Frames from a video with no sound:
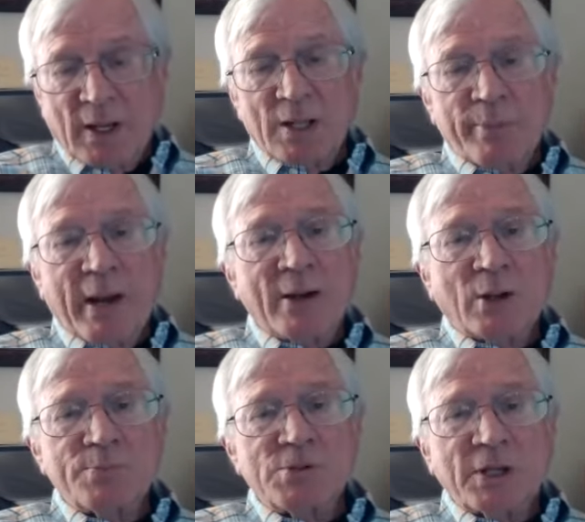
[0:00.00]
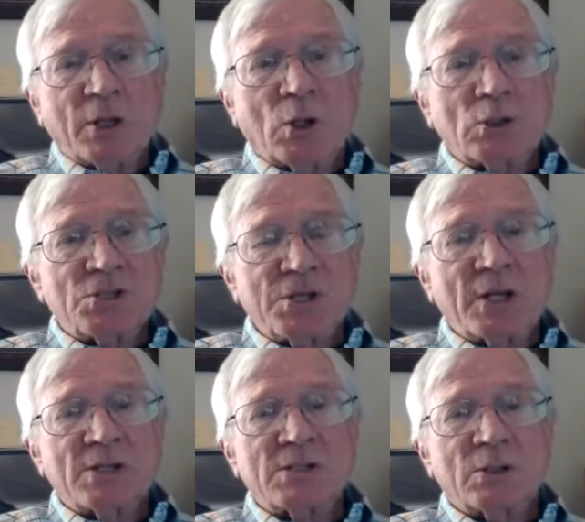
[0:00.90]
Now, the bankruptcy code
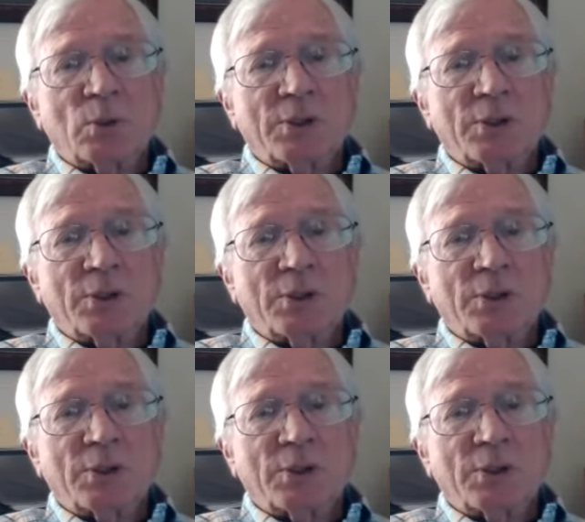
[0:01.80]
says that